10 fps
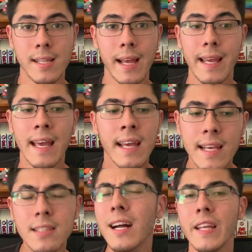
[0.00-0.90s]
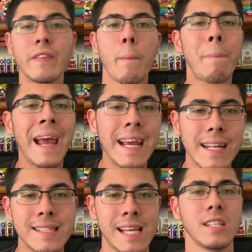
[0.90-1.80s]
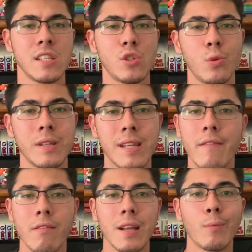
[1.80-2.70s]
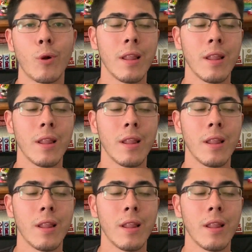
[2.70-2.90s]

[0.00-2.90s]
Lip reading: Like, he's not even paying attention to Endeavor anymore.